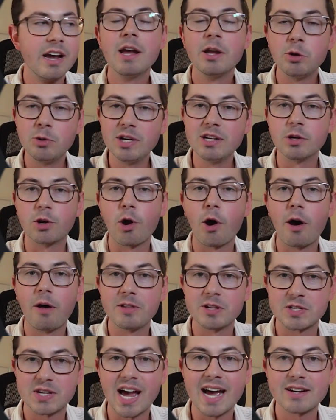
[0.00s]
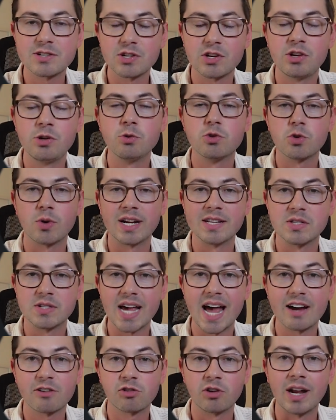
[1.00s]
you need to call this execute
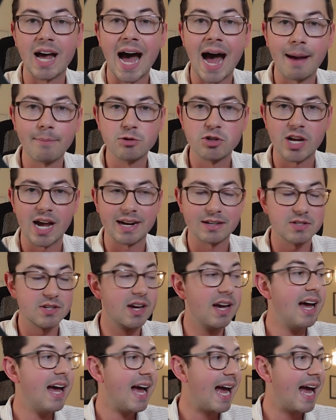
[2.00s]
transaction object